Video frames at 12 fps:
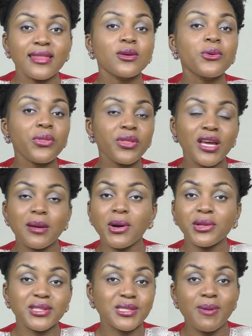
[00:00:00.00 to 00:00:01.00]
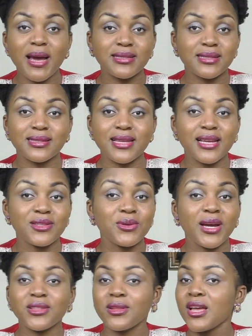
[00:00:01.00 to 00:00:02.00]
And the good thing about the spice is that
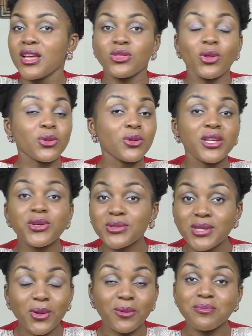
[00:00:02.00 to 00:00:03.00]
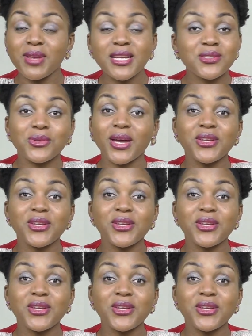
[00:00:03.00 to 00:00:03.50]
you can not only use it on meat,